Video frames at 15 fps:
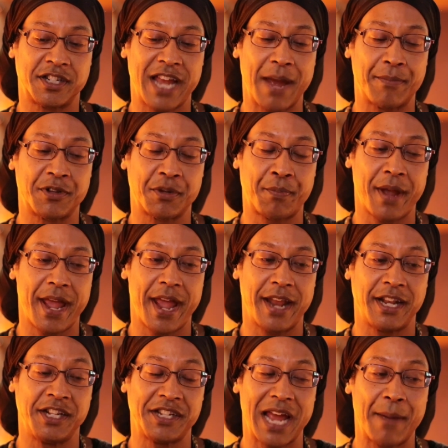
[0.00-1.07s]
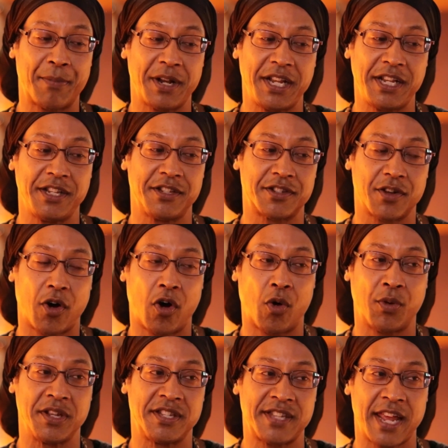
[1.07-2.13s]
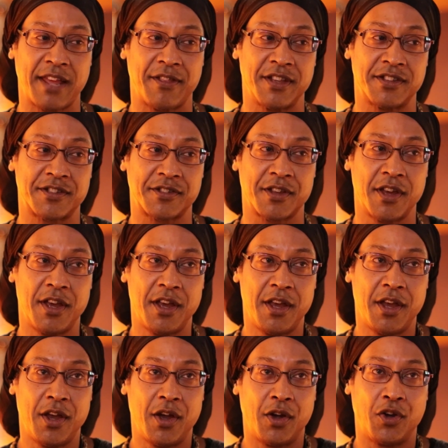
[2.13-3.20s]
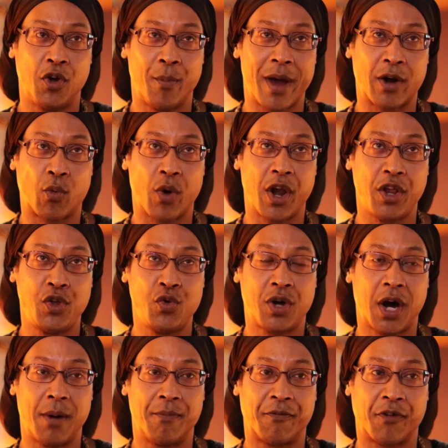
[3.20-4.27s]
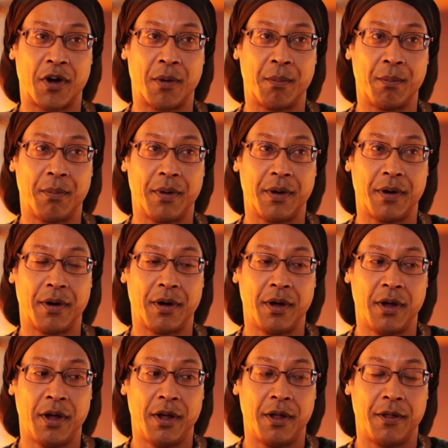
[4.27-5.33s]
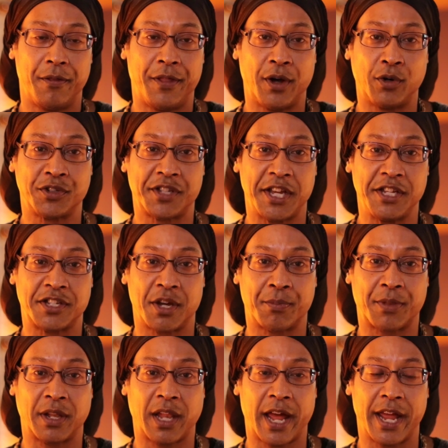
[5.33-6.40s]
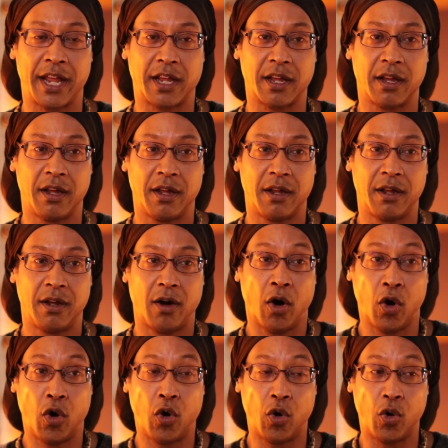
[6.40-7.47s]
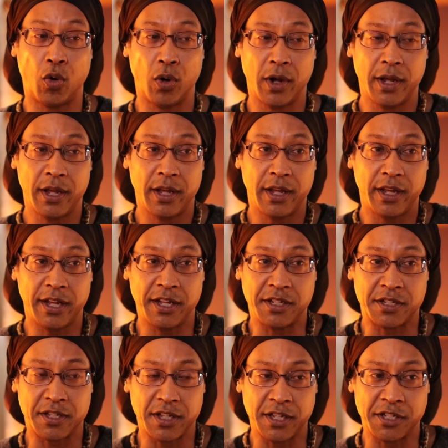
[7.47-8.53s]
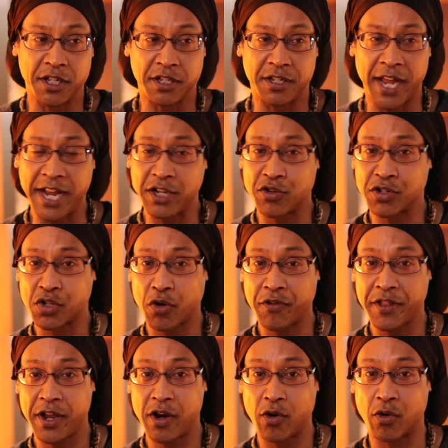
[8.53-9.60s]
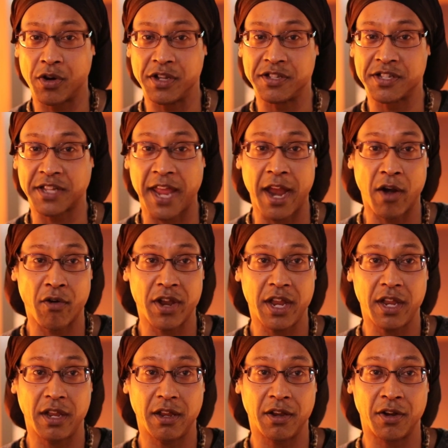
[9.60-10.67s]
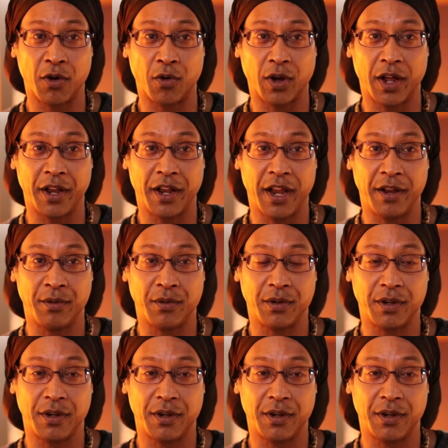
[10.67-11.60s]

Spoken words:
Japan and Japanese always say this. No matter where you come from, they'll say something like, "Oh, is it dangerous over there, or it's scary?" And